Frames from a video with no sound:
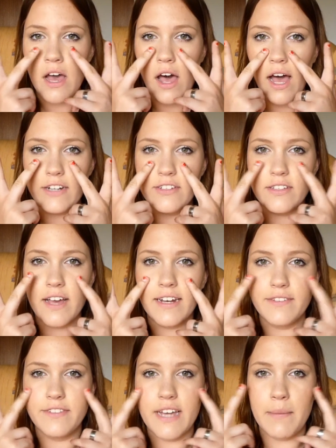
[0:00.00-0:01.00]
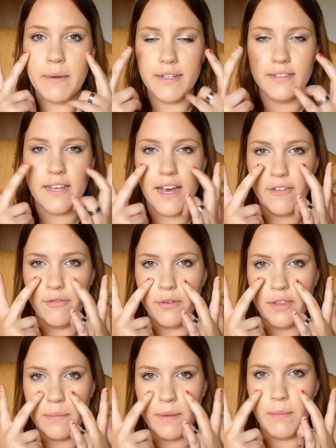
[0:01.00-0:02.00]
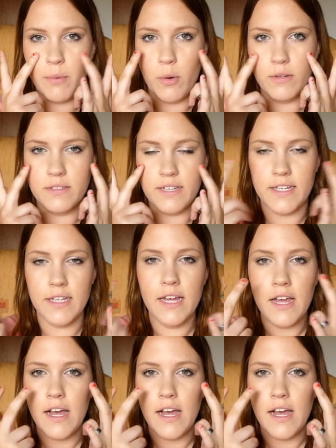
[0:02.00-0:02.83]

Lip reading: I just kind of dab it, because I have really big pores here.